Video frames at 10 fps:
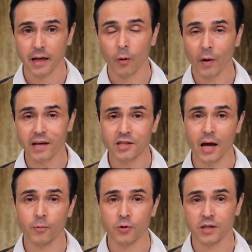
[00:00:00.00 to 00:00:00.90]
One
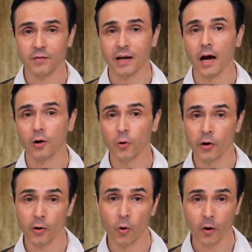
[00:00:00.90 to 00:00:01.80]
example is giving
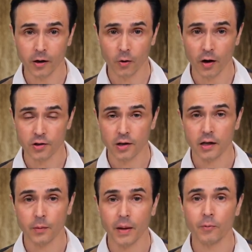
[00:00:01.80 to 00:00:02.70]
glucocorticoids
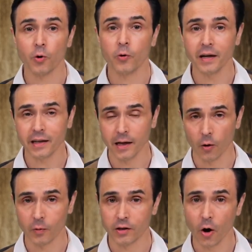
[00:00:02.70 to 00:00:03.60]
to people critically
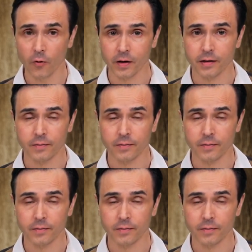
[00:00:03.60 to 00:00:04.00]
ill with COVID.